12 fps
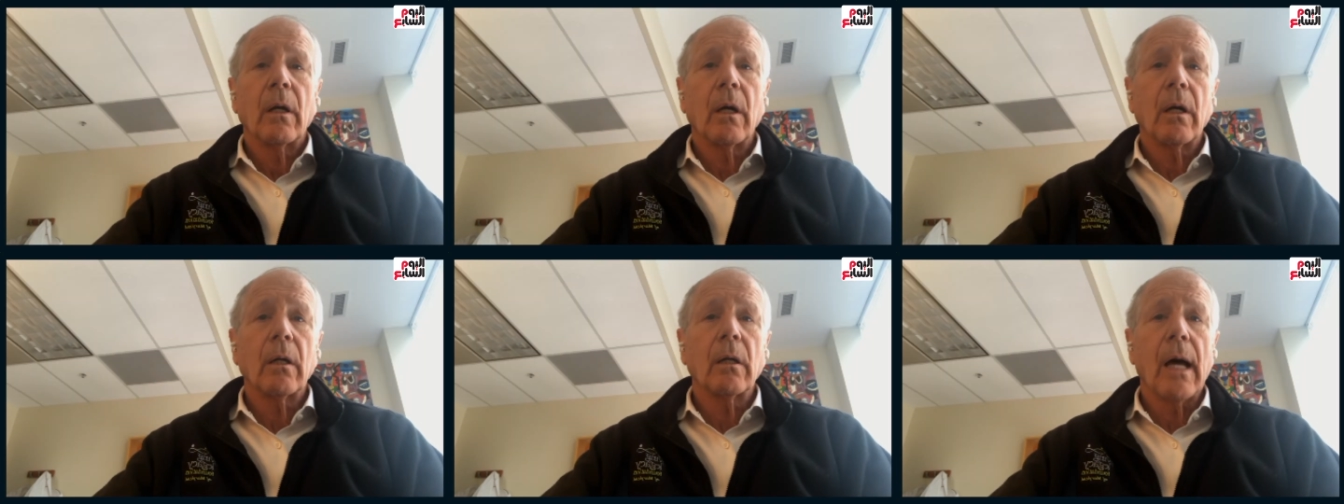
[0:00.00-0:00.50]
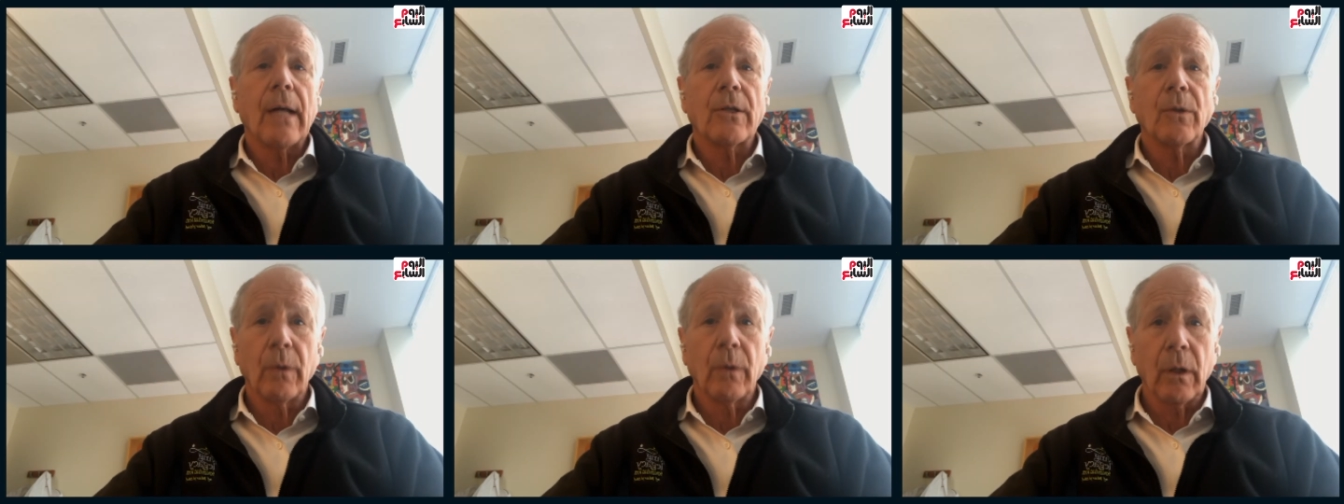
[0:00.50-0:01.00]
uh, not
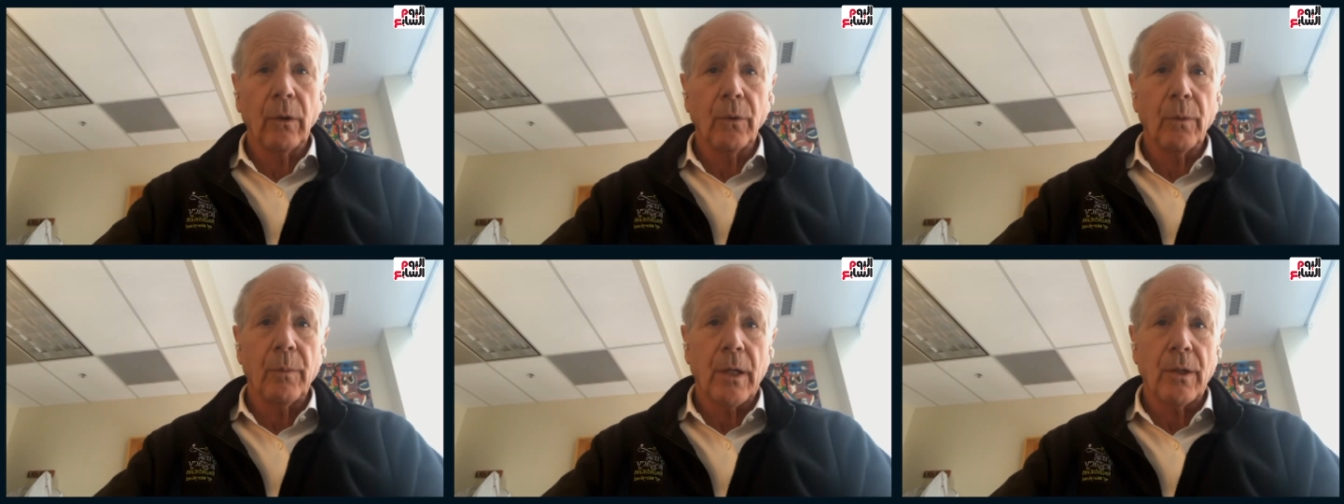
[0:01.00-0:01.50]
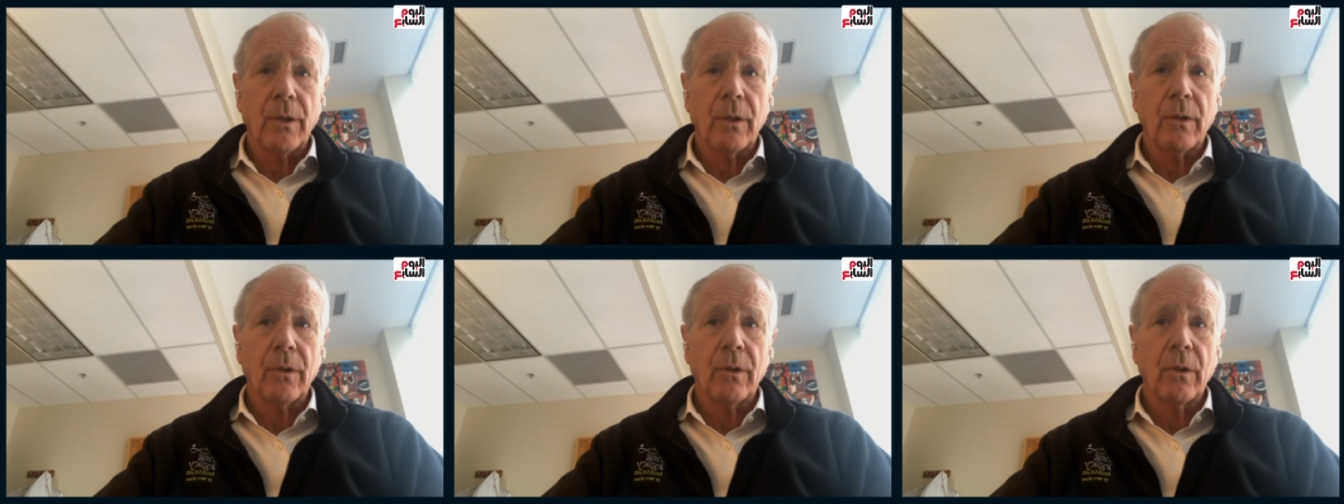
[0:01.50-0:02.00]
to include
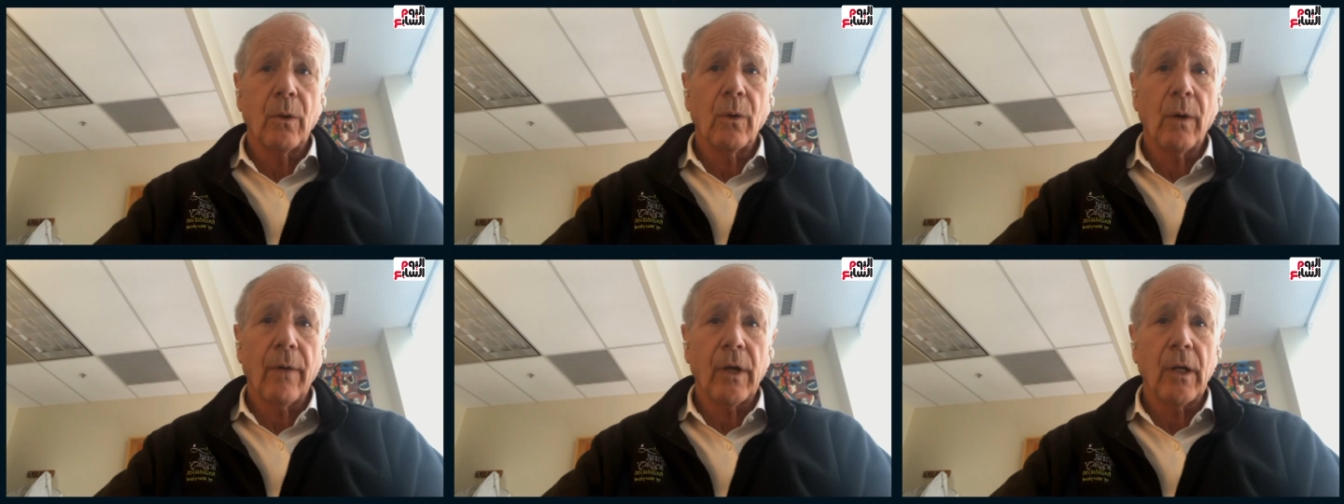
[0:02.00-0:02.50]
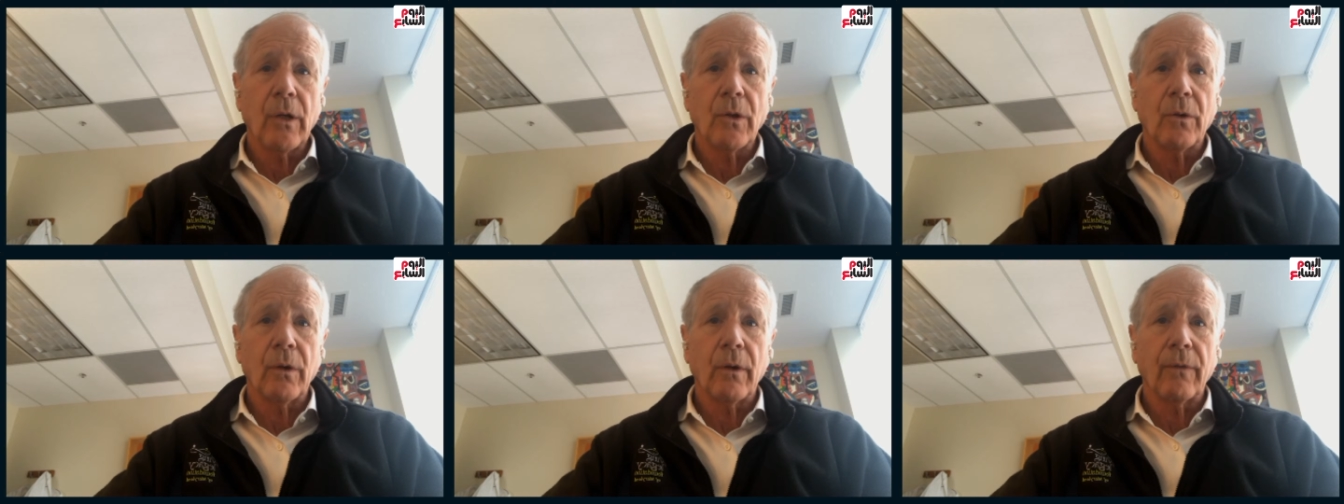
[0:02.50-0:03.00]
patients who have a
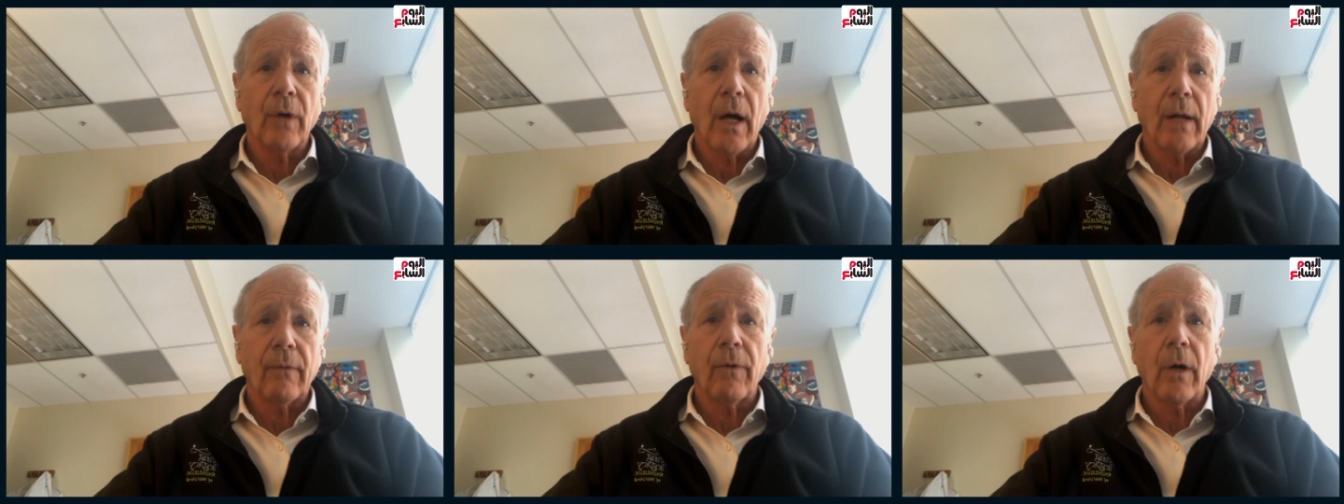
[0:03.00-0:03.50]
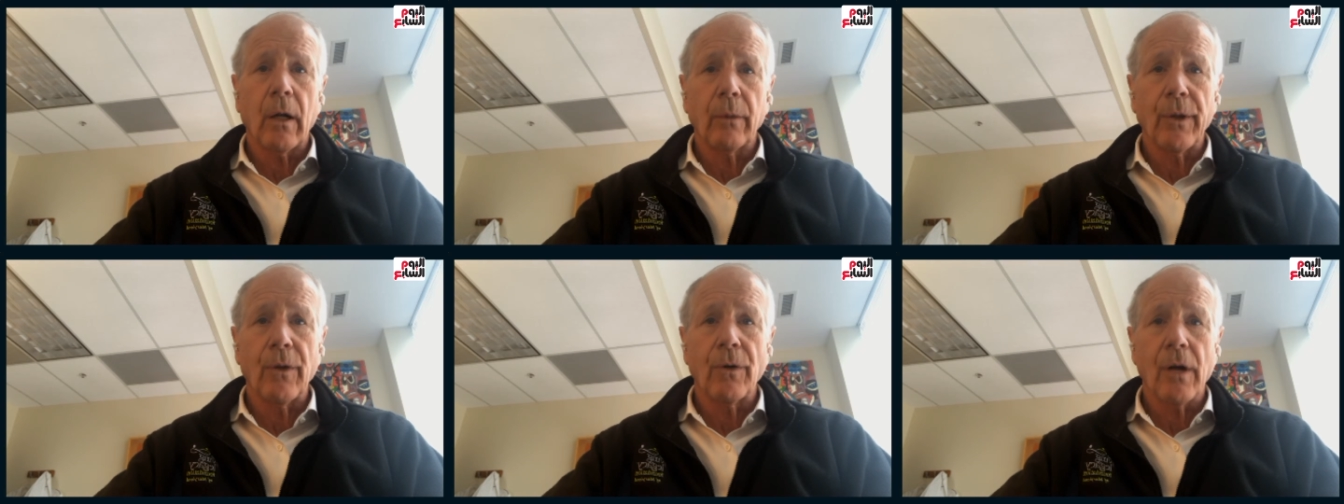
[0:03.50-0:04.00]
history of not
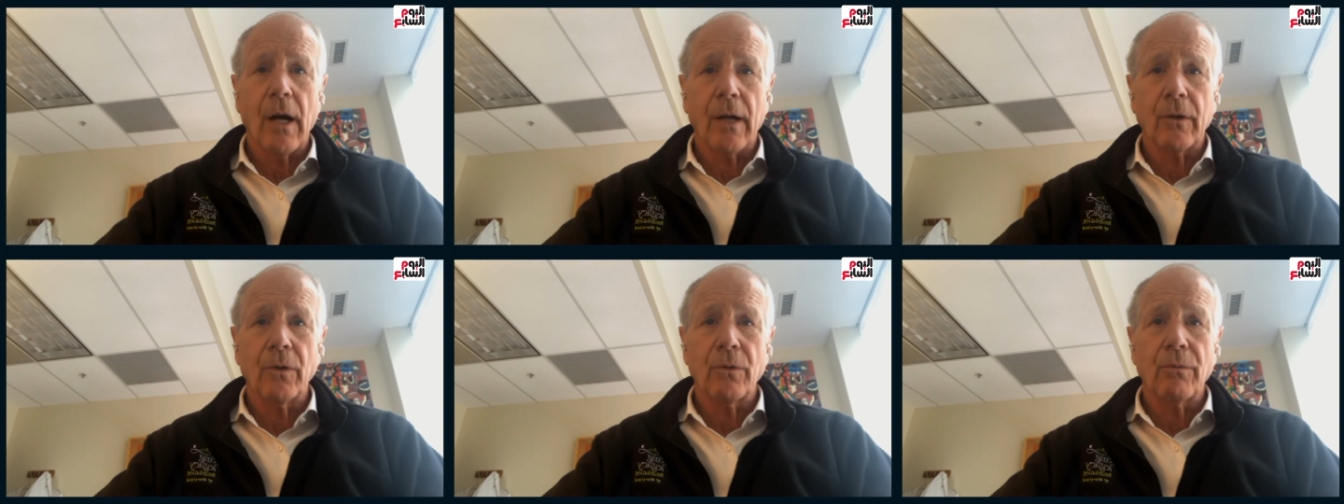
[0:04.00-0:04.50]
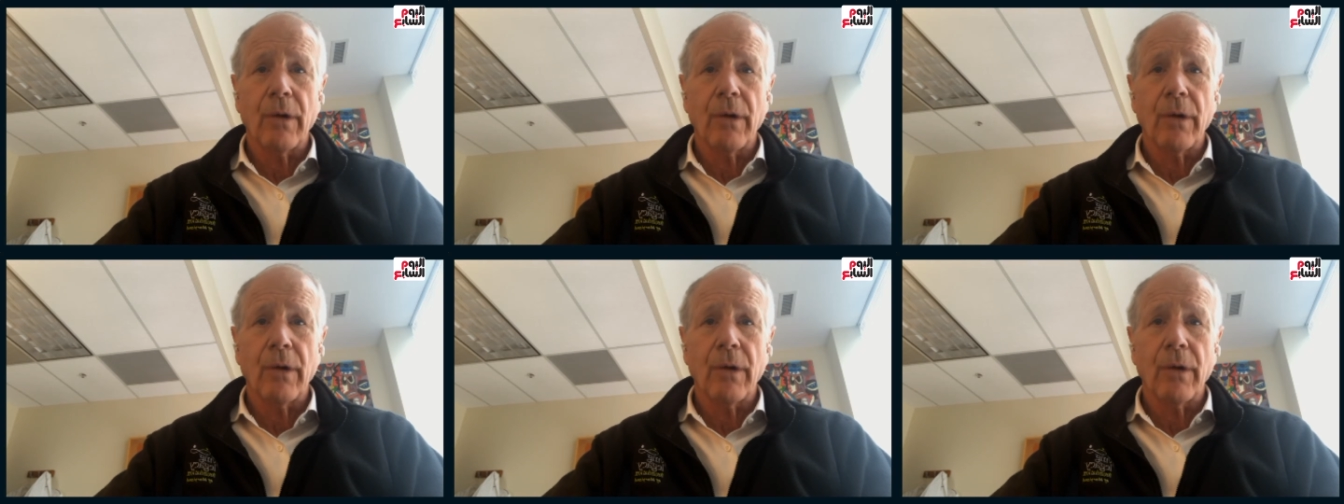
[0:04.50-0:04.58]
following their doctor's